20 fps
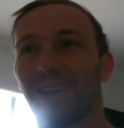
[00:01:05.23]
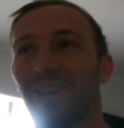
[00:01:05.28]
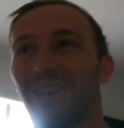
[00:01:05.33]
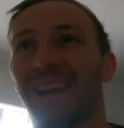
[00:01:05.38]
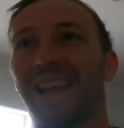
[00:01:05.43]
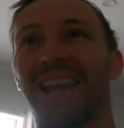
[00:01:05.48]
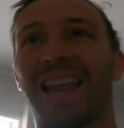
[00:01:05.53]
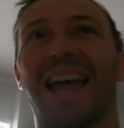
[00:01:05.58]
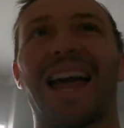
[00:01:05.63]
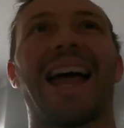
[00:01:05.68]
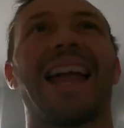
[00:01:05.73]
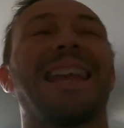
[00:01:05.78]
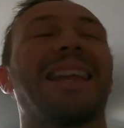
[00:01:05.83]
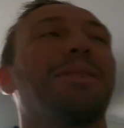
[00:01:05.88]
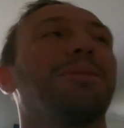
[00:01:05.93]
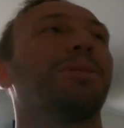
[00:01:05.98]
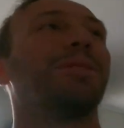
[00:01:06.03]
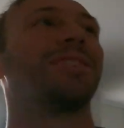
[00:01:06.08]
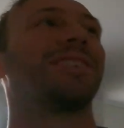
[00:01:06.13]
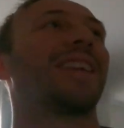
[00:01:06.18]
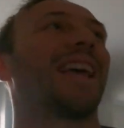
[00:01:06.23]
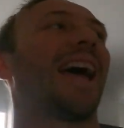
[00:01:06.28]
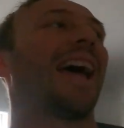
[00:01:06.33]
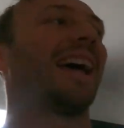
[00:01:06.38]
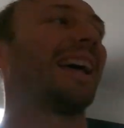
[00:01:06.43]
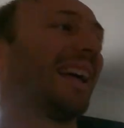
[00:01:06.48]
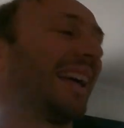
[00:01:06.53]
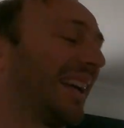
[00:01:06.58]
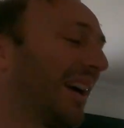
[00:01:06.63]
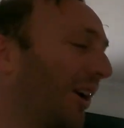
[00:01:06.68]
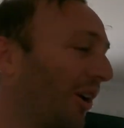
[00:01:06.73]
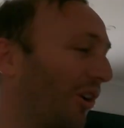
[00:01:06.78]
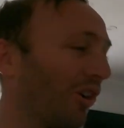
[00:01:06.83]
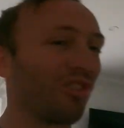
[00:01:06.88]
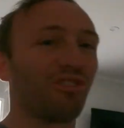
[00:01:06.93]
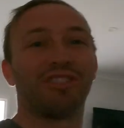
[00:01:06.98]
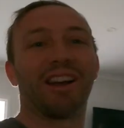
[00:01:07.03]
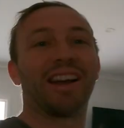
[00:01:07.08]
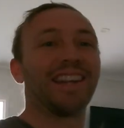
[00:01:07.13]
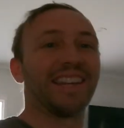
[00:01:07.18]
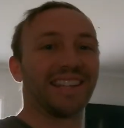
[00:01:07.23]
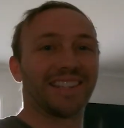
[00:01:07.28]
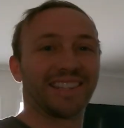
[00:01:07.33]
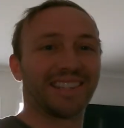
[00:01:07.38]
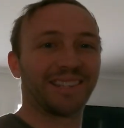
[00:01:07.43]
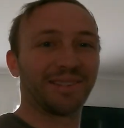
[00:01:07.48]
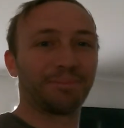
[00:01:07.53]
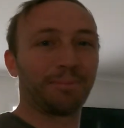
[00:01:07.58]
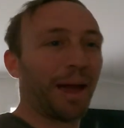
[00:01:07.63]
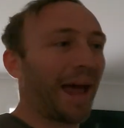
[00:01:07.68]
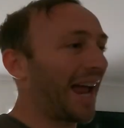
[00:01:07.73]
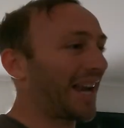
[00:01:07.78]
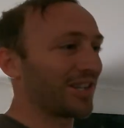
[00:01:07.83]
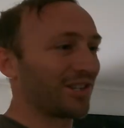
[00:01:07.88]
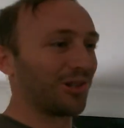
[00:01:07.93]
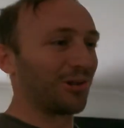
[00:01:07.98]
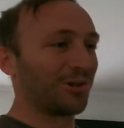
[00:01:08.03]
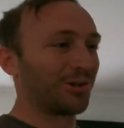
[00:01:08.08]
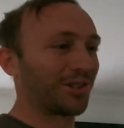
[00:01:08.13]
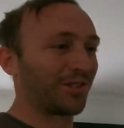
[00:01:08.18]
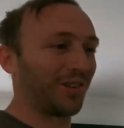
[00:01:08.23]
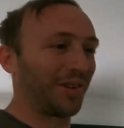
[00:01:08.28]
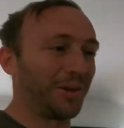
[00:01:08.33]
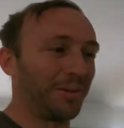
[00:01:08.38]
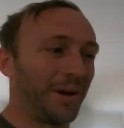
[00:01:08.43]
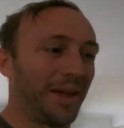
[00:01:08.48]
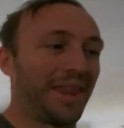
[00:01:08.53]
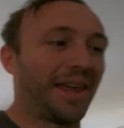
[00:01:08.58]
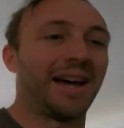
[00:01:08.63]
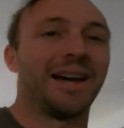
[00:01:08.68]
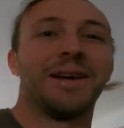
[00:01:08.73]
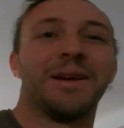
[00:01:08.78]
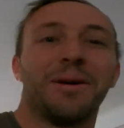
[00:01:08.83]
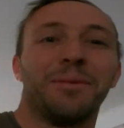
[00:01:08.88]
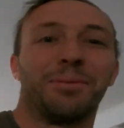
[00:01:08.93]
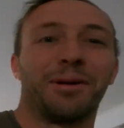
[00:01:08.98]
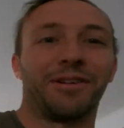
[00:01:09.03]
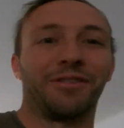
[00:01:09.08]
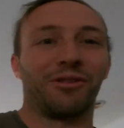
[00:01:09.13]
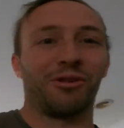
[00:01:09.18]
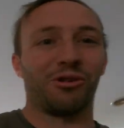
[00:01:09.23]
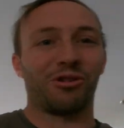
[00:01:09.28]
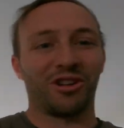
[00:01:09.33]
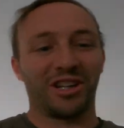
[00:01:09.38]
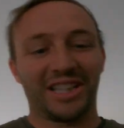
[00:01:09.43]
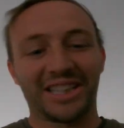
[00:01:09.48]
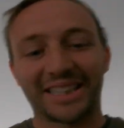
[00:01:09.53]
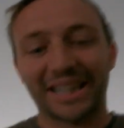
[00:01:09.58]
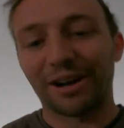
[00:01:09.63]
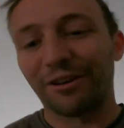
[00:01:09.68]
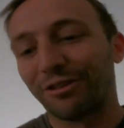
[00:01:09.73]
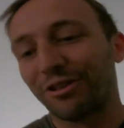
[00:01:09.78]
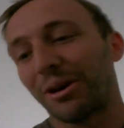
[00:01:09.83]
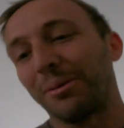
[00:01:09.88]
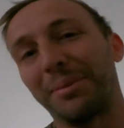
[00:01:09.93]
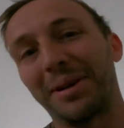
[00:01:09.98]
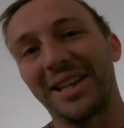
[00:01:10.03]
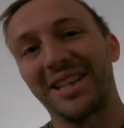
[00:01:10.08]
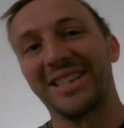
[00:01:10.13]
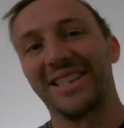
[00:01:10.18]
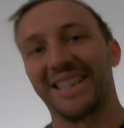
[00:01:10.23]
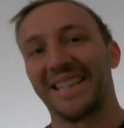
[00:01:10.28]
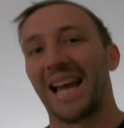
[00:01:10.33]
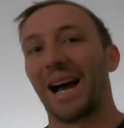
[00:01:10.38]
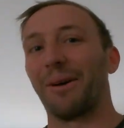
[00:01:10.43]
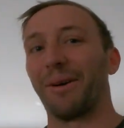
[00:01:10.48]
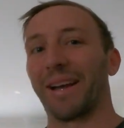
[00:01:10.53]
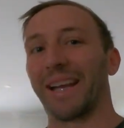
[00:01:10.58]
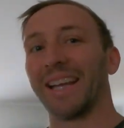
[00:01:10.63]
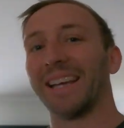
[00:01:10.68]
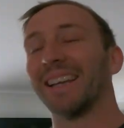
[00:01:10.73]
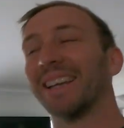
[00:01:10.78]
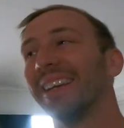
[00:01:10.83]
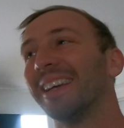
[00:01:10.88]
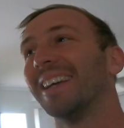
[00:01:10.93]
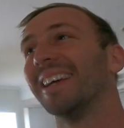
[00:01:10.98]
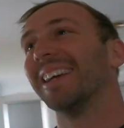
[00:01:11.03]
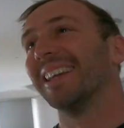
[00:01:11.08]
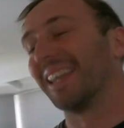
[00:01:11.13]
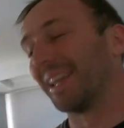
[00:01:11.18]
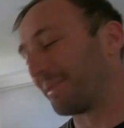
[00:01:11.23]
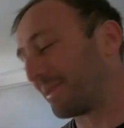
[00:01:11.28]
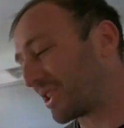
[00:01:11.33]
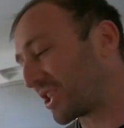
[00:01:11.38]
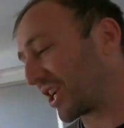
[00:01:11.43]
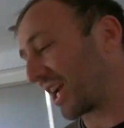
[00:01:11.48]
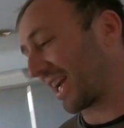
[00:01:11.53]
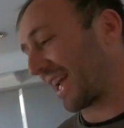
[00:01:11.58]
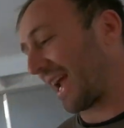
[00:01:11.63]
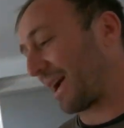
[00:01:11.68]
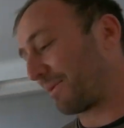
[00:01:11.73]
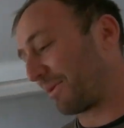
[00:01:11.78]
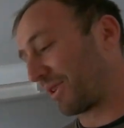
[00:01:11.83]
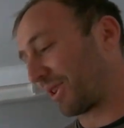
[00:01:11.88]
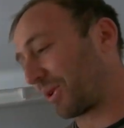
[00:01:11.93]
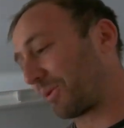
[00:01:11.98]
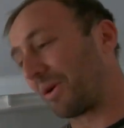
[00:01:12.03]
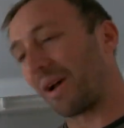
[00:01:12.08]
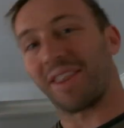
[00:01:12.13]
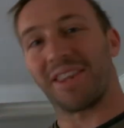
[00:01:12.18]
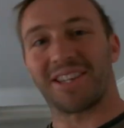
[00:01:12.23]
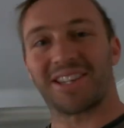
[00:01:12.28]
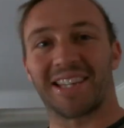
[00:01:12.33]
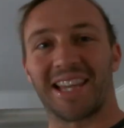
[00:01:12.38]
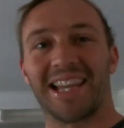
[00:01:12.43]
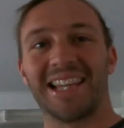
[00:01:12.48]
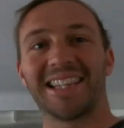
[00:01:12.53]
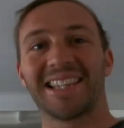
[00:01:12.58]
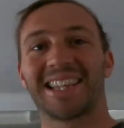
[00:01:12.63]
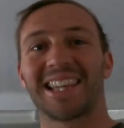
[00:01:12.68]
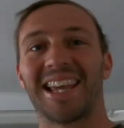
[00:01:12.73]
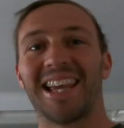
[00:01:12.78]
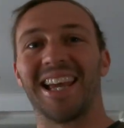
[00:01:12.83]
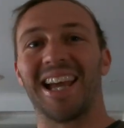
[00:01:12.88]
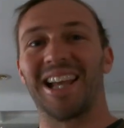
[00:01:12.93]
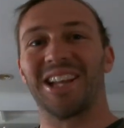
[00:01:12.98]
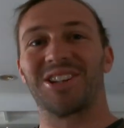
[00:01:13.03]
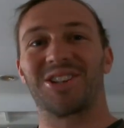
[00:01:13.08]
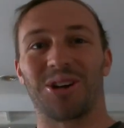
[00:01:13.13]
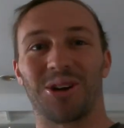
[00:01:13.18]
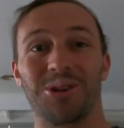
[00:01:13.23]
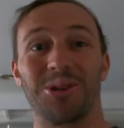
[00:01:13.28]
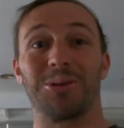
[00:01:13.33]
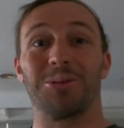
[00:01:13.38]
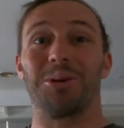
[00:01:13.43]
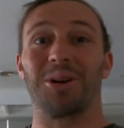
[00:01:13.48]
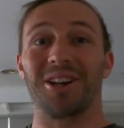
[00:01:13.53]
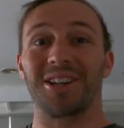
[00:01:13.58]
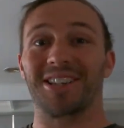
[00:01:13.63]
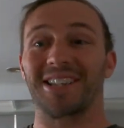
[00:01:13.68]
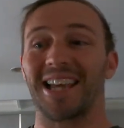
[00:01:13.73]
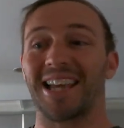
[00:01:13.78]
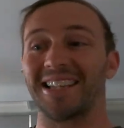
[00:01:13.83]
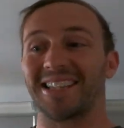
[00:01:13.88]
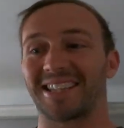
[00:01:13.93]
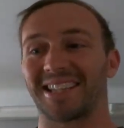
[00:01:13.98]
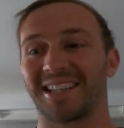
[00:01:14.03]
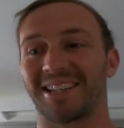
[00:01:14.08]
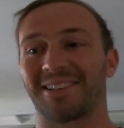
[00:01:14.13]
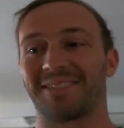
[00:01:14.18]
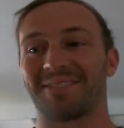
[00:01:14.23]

night and it was horrendous. Bad news for the weather, but I'm already self-committed to going. Let me check out what the weather says and show you what it says.